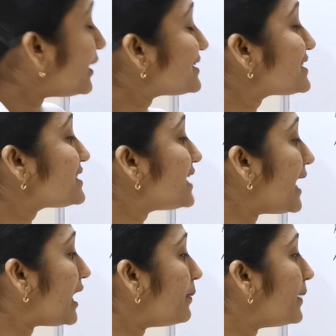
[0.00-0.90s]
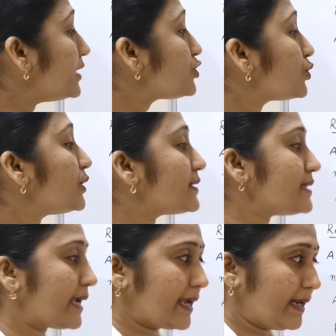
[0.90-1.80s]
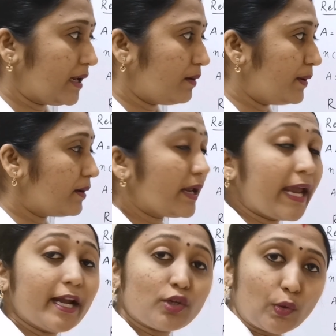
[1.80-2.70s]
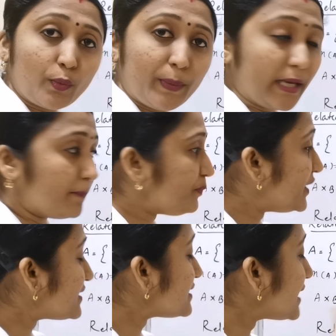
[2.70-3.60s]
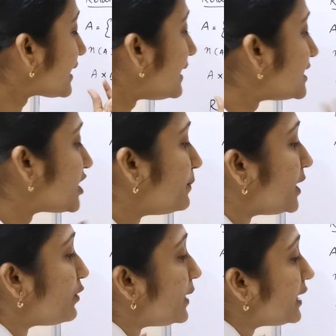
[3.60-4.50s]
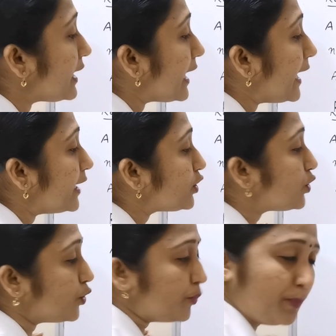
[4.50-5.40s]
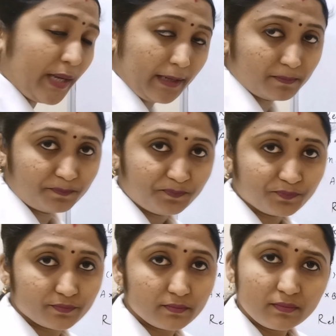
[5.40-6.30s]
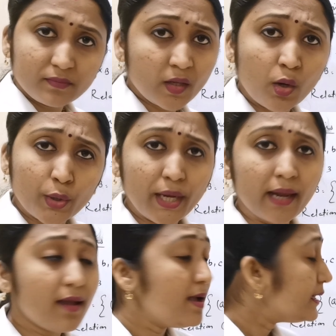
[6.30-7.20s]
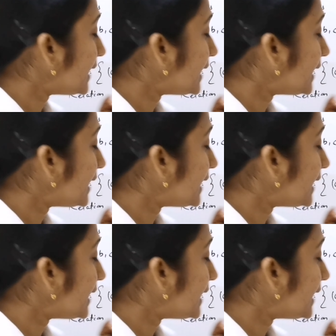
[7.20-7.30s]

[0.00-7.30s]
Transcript: first element to the second element, A to B. This is a relation between A to B. Okay,